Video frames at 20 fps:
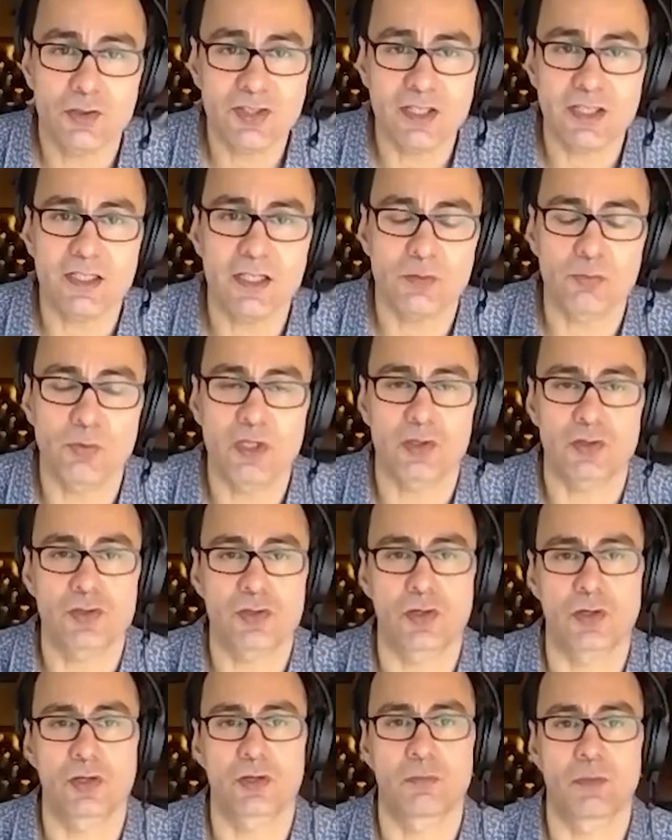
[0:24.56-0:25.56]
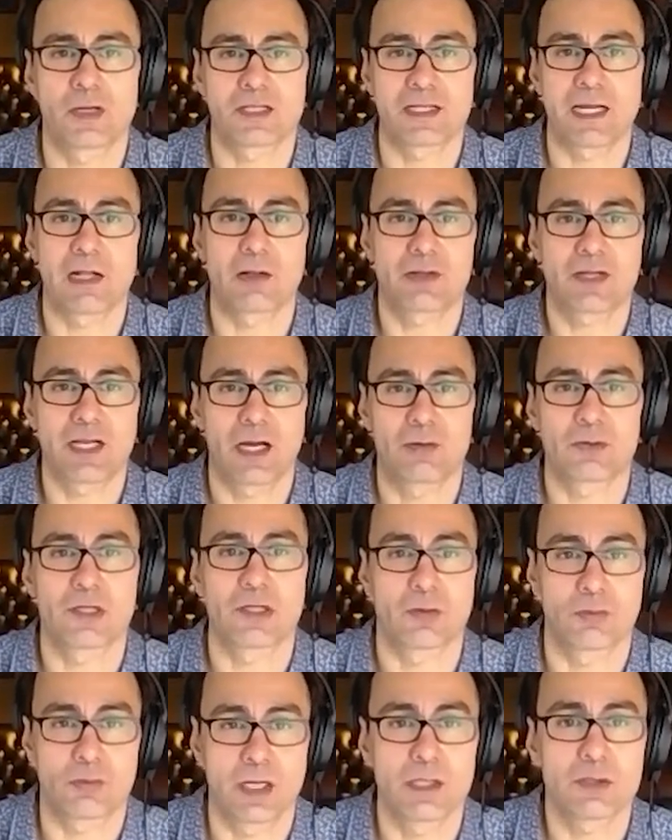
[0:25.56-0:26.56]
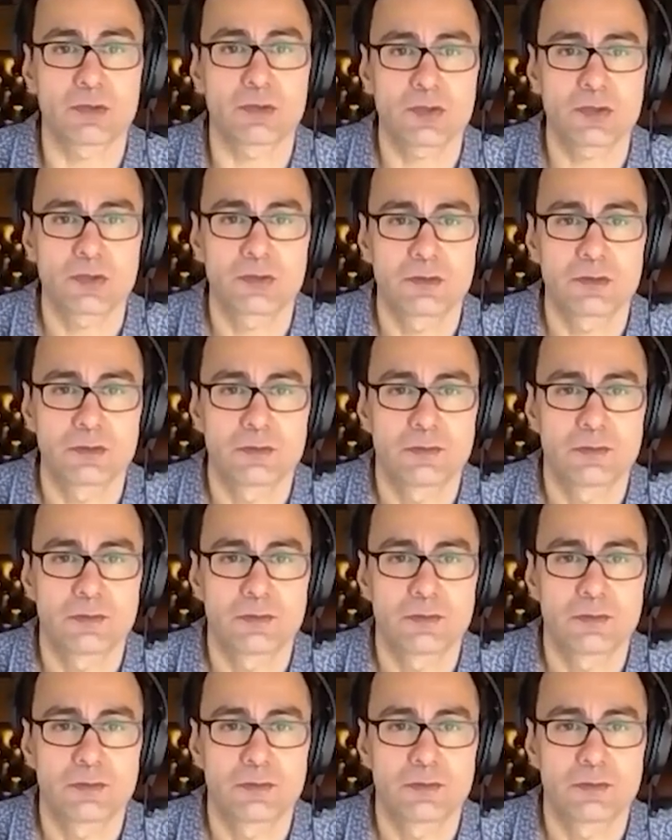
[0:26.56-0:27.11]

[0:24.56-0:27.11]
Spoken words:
Do you think that we could turn McDowell County around?